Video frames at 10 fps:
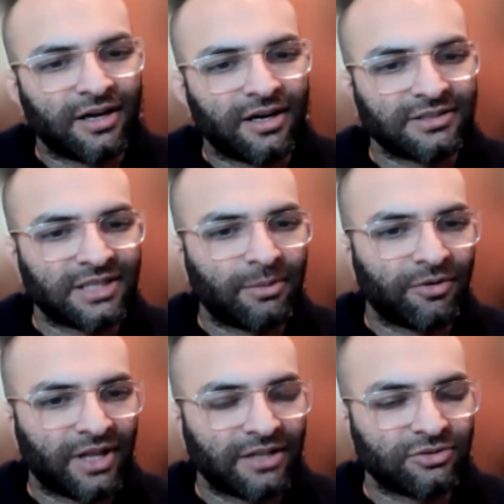some of
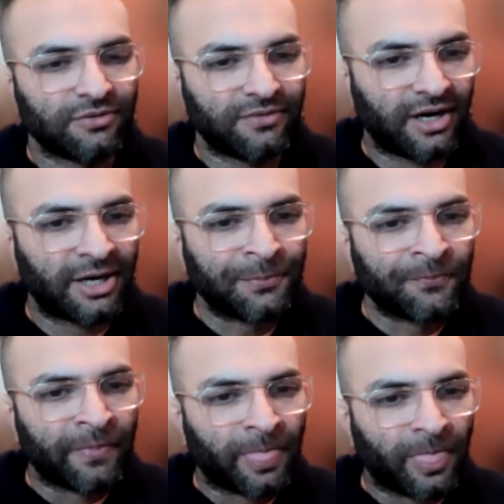that so far.
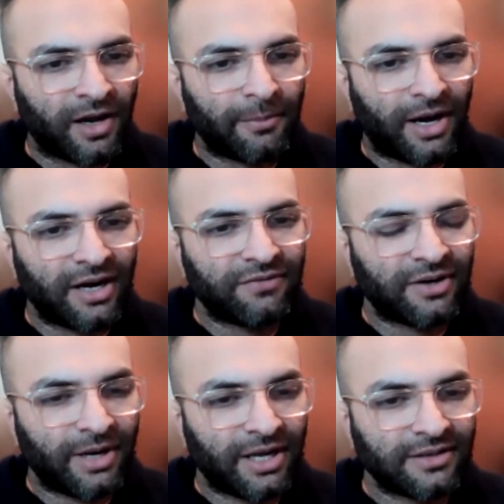Arif
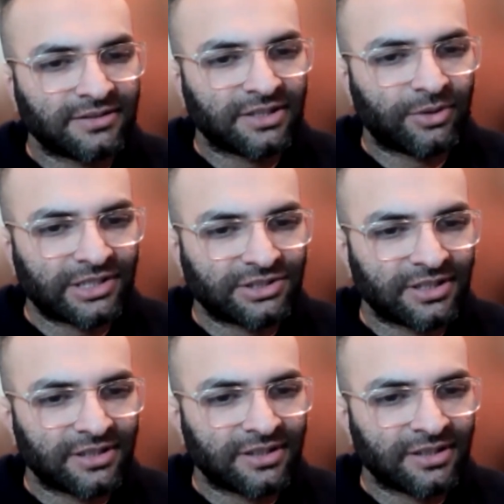Rahman has a
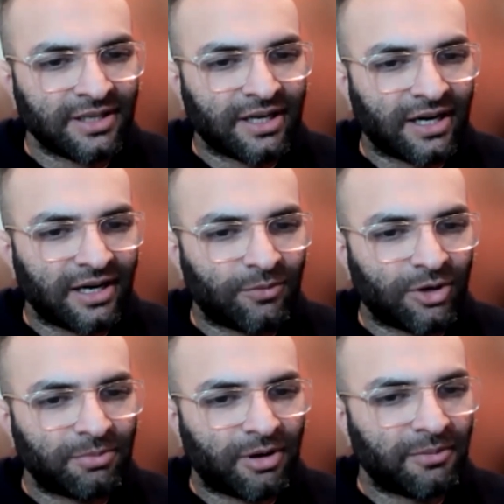question.
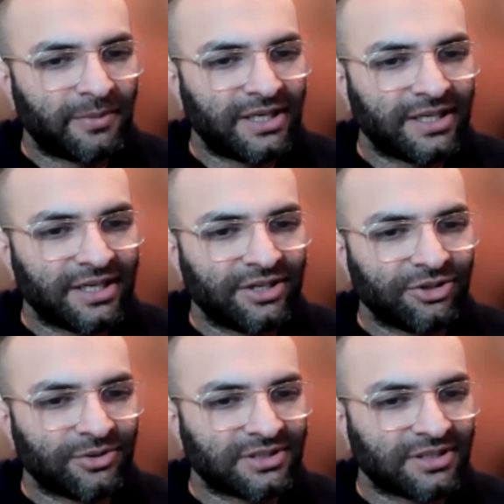What probability do
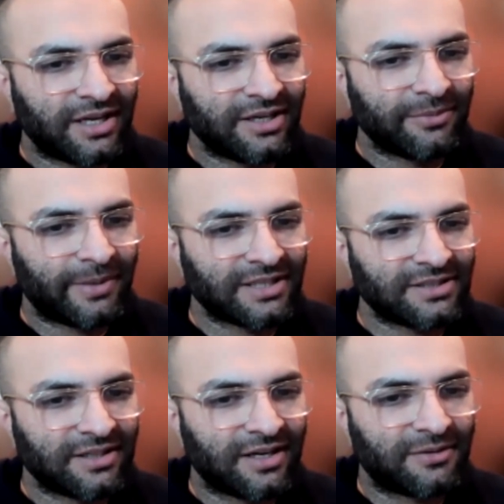you assign to
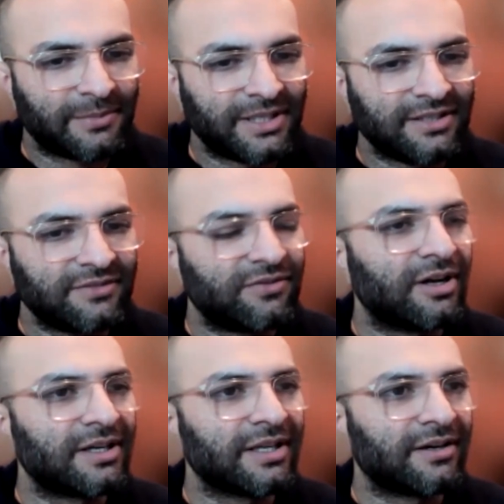Pakistan government
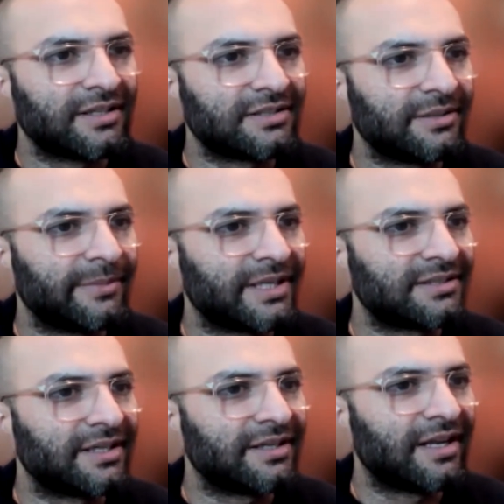defaulting on its
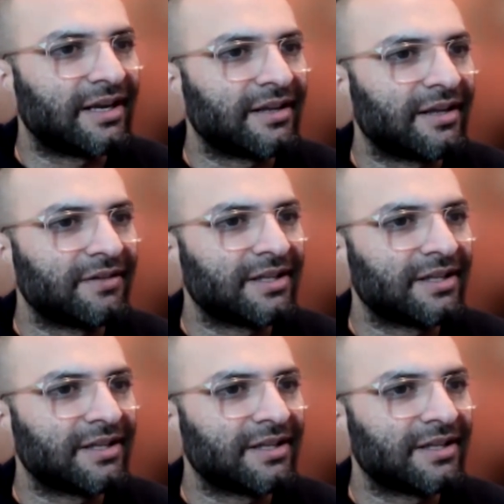domestic debt, given